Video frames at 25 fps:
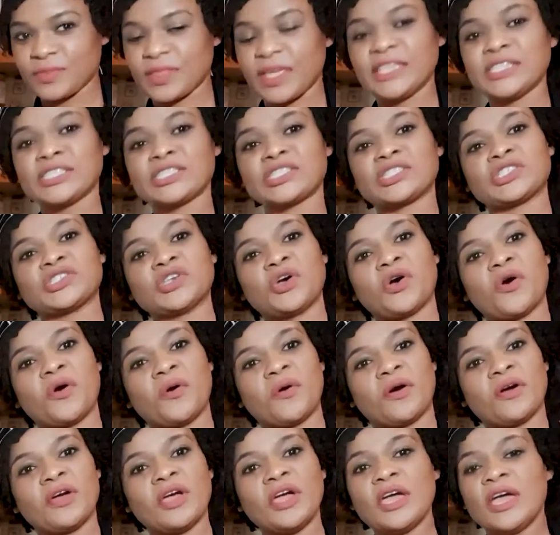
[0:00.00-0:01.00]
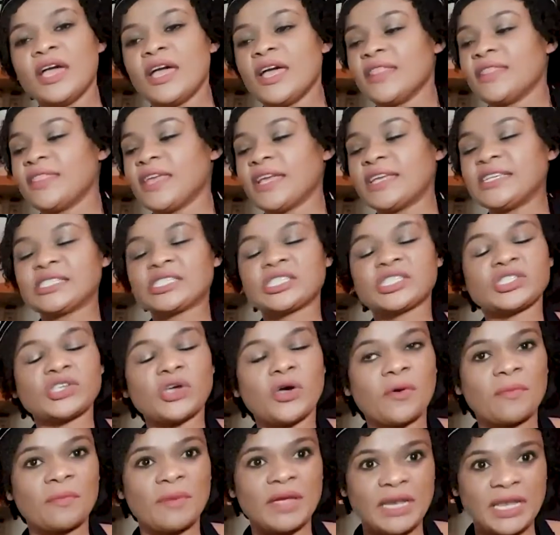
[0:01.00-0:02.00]
There's
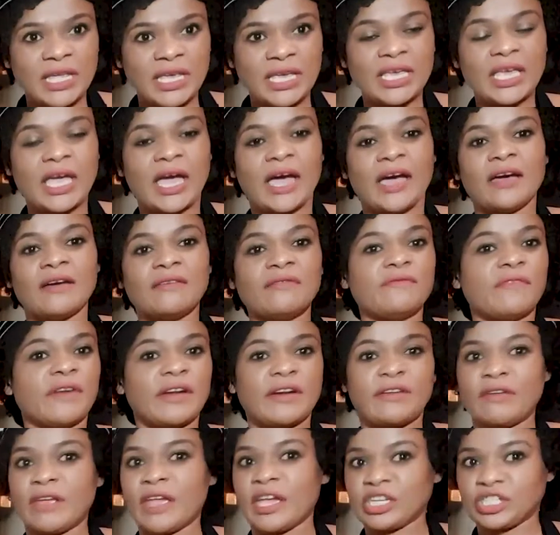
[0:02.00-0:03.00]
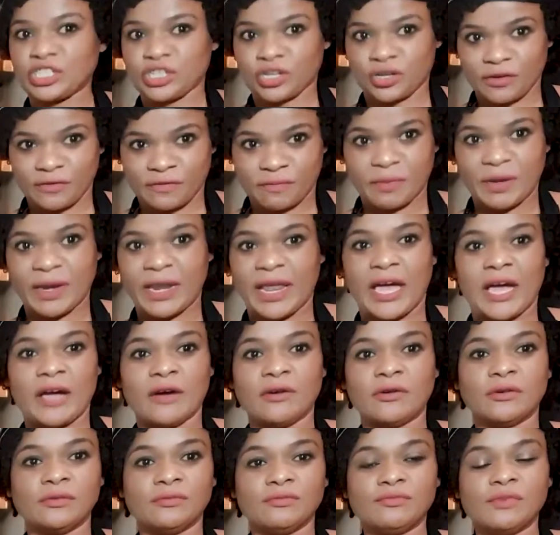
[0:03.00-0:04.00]
so many variation of
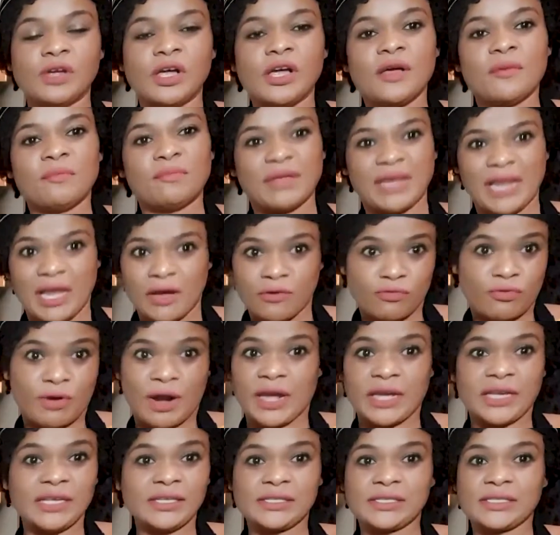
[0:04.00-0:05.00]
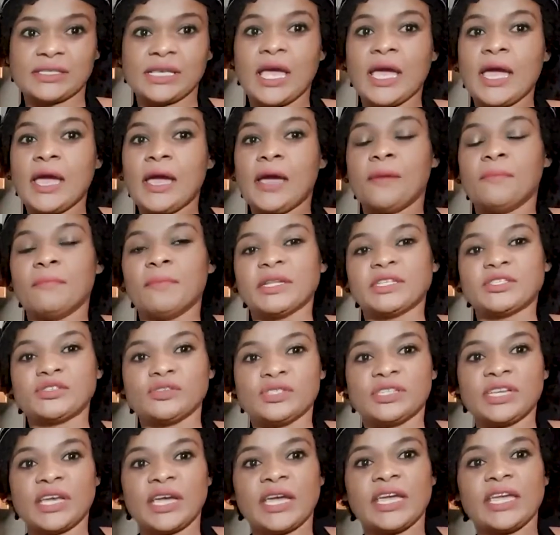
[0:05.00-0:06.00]
pilau rice, but
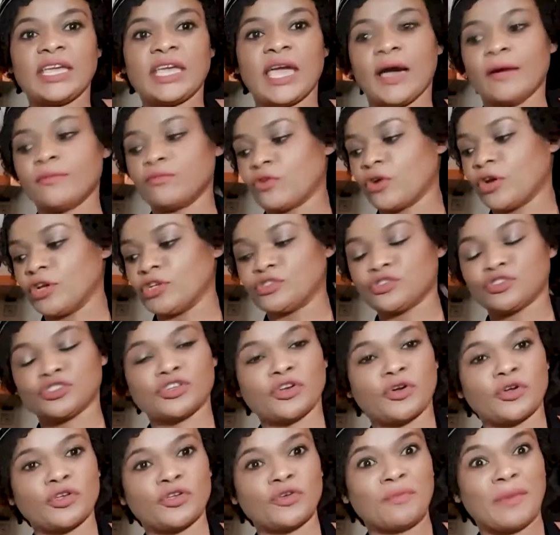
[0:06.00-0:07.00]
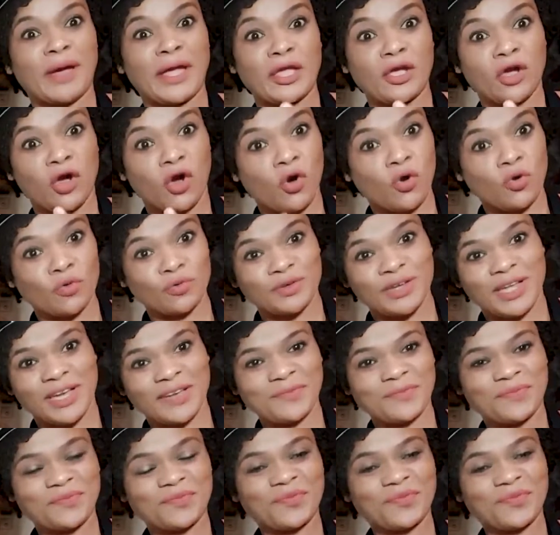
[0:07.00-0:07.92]
today I'm going to show you my own